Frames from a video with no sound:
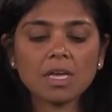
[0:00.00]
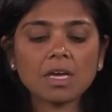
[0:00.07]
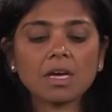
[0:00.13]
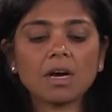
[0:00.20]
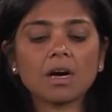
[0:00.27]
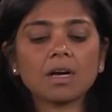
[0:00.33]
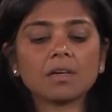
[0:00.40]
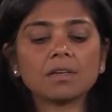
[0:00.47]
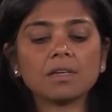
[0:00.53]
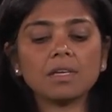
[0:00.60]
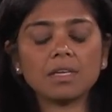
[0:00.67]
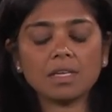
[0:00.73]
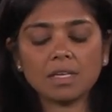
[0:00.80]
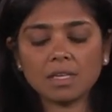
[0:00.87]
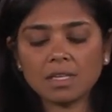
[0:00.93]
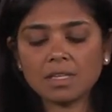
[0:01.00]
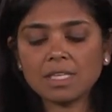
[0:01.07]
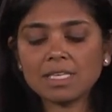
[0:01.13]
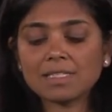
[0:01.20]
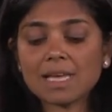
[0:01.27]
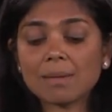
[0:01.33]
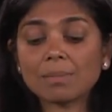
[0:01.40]
uh, in the
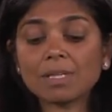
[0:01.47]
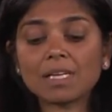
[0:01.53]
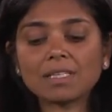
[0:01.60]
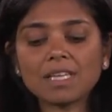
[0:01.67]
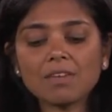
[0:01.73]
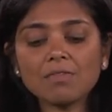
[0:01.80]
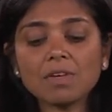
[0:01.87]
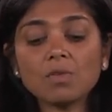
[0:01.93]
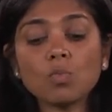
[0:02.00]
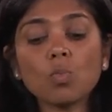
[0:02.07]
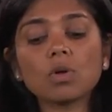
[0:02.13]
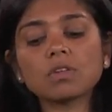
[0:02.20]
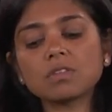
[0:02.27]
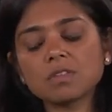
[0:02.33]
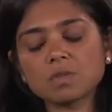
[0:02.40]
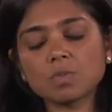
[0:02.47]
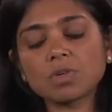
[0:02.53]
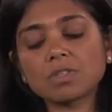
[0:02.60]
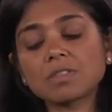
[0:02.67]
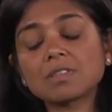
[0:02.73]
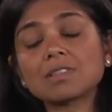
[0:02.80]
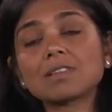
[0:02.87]
example I'd given, what is this
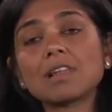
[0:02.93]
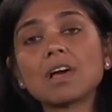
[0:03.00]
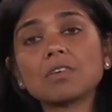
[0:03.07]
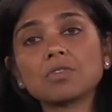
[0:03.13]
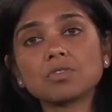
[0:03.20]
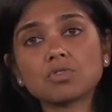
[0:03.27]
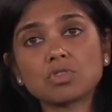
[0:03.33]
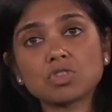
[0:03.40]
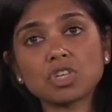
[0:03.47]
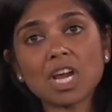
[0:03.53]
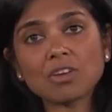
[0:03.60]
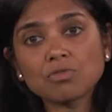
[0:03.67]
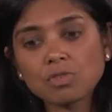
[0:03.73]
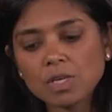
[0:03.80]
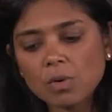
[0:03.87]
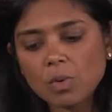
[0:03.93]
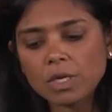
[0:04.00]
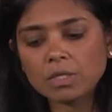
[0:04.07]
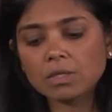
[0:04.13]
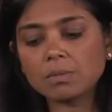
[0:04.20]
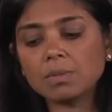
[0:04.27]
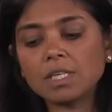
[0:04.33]
person's lung trajectory
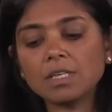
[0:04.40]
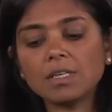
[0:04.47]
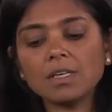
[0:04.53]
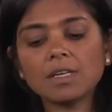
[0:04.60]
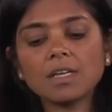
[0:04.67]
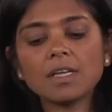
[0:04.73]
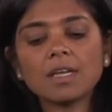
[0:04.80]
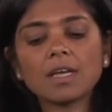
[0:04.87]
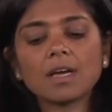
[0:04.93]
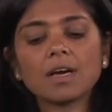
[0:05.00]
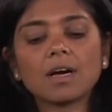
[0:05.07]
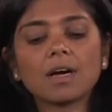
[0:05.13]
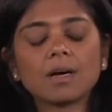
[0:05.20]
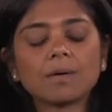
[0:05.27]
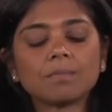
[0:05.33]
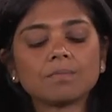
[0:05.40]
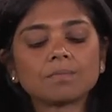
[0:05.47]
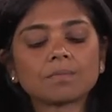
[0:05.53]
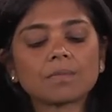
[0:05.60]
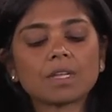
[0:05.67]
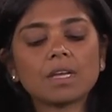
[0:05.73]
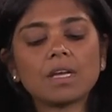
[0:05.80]
going to be um,
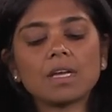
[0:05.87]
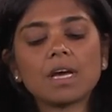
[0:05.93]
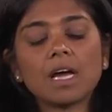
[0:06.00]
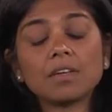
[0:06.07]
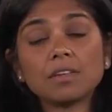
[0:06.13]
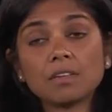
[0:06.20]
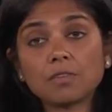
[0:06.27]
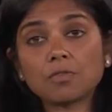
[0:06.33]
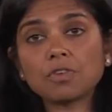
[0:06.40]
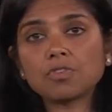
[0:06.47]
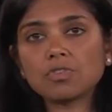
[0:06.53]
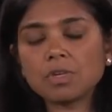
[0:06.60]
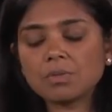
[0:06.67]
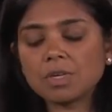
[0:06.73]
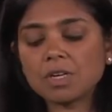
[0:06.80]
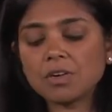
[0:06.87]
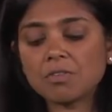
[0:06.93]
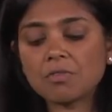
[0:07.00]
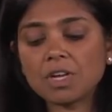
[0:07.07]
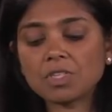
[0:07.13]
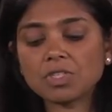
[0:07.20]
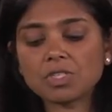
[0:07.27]
under different treatment
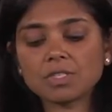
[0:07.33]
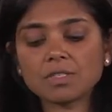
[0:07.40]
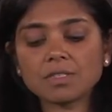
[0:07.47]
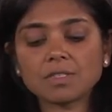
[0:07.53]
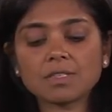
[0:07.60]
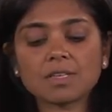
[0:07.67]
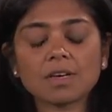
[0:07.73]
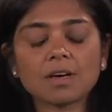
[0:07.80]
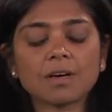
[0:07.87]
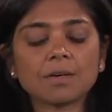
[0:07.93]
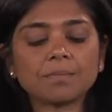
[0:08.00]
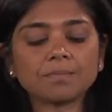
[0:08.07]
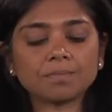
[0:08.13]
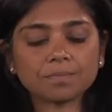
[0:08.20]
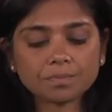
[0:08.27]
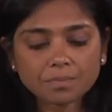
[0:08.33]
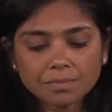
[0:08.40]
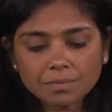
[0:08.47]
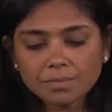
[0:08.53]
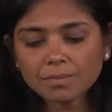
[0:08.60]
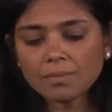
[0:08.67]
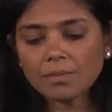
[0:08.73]
interventions um,
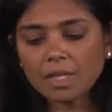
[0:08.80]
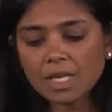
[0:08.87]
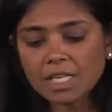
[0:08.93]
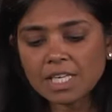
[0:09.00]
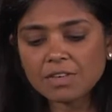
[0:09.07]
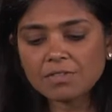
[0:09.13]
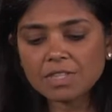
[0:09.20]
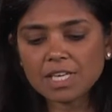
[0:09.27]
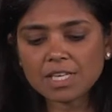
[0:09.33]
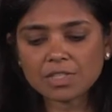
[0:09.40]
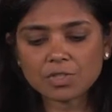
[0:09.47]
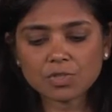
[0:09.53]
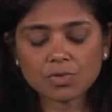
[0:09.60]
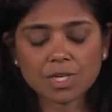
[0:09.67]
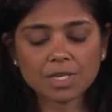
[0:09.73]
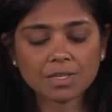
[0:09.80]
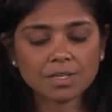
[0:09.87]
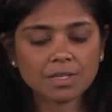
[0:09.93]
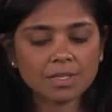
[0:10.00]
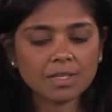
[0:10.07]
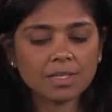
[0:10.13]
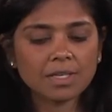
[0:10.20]
given their history?
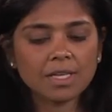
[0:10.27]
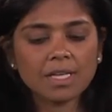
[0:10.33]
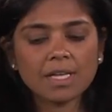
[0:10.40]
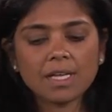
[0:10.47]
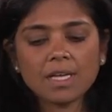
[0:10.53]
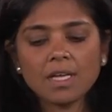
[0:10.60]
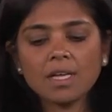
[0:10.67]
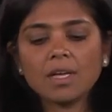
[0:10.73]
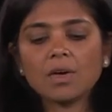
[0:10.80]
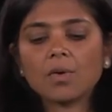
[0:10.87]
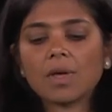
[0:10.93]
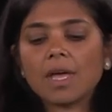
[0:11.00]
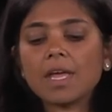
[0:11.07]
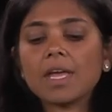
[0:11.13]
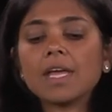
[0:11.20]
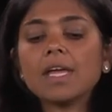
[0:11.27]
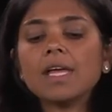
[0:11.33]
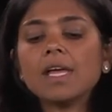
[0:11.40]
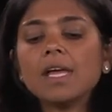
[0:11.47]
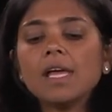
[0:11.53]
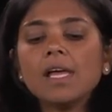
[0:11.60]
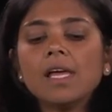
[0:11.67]
Okay.
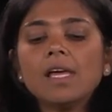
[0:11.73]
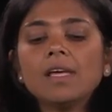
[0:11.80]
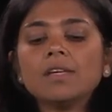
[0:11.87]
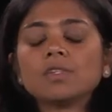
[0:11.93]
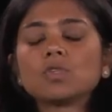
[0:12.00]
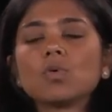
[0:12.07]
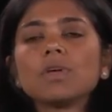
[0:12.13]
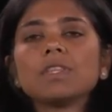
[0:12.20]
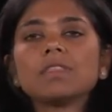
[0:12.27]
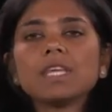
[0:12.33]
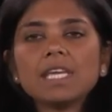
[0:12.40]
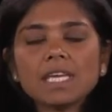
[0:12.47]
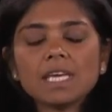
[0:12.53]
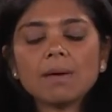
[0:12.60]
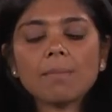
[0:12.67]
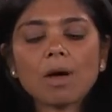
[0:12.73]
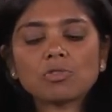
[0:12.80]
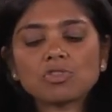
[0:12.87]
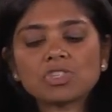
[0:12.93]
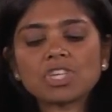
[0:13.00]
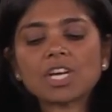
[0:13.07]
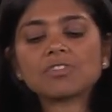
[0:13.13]
So in thinking about
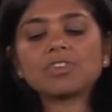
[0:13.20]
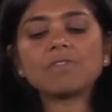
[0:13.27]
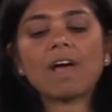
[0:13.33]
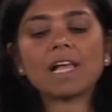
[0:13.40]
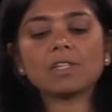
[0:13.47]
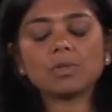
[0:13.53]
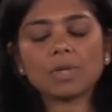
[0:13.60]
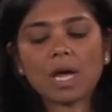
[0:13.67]
trajectory valued